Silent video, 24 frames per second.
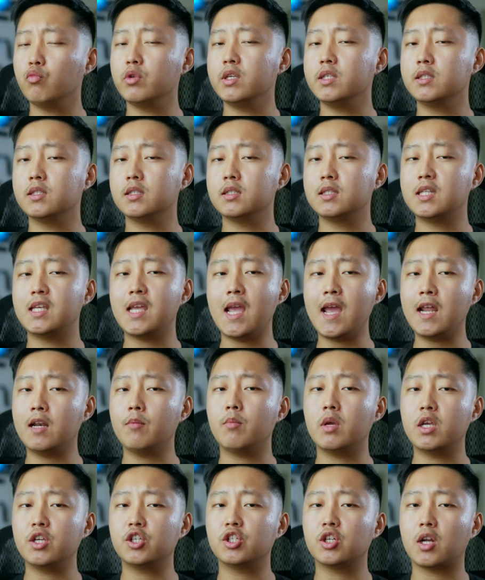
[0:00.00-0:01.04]
reason, the
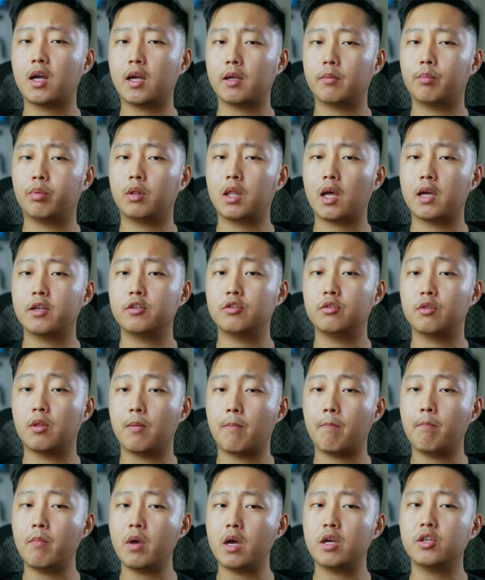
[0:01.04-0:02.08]
animation I applied to
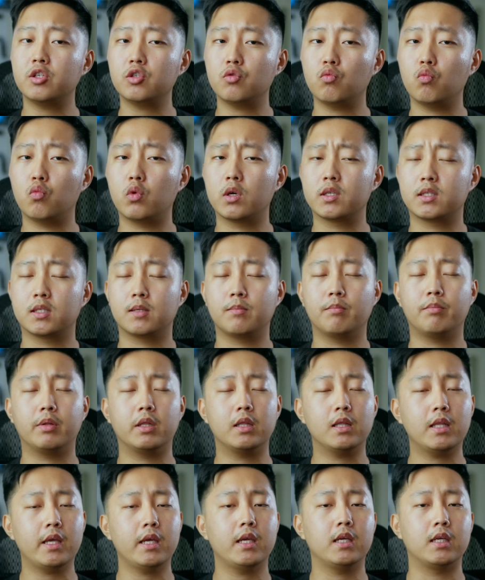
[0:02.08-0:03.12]
the mesh wasn't
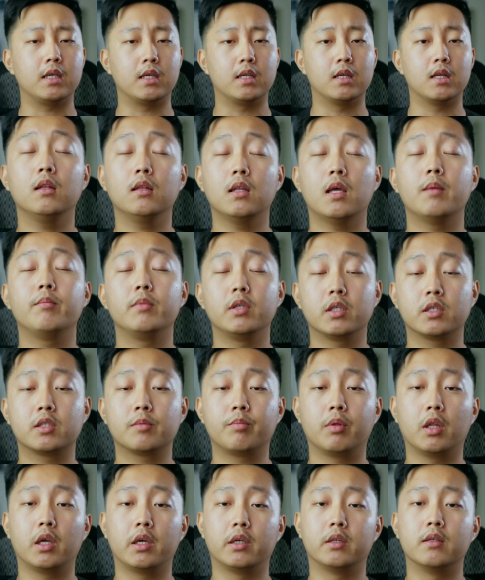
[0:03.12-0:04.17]
playing. Let me
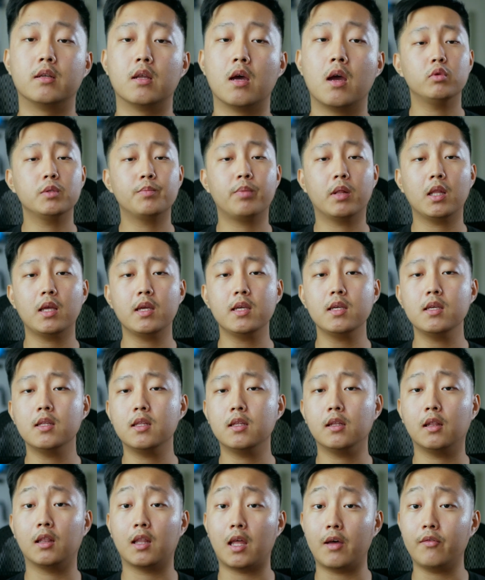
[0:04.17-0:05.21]
explain. It was playing
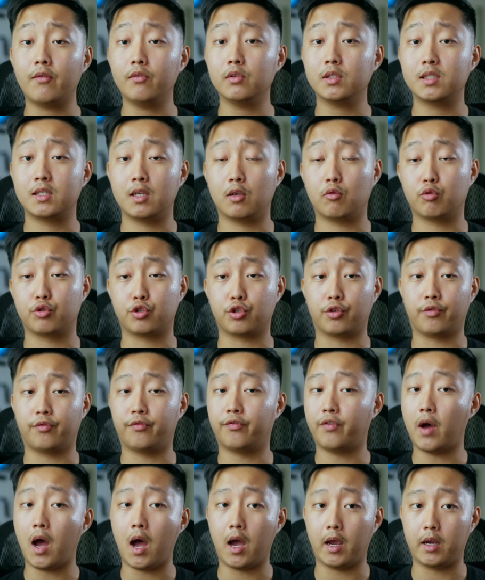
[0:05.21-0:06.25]
in the level sequencer
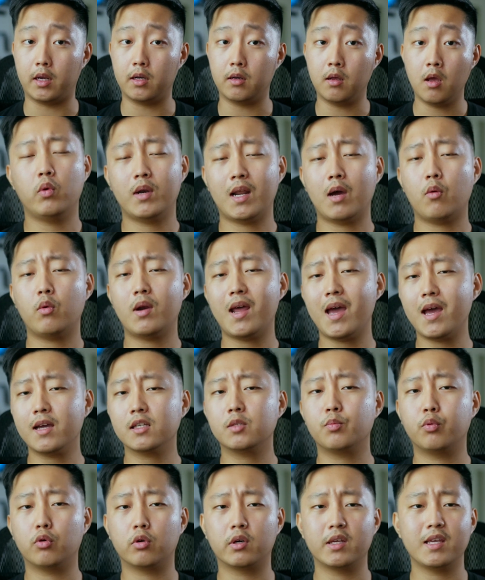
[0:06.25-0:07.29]
fine, but when I would
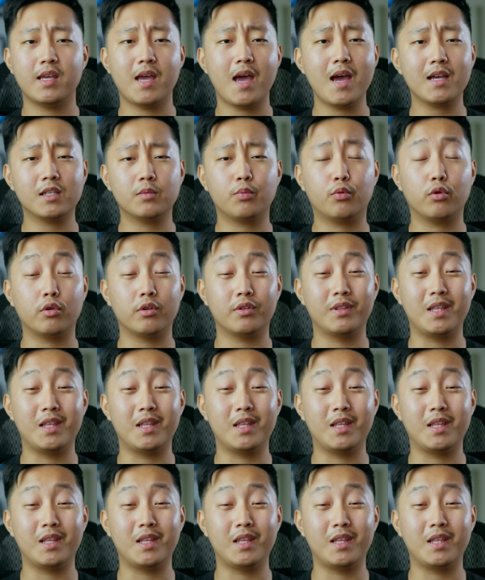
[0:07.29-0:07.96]
export it, exported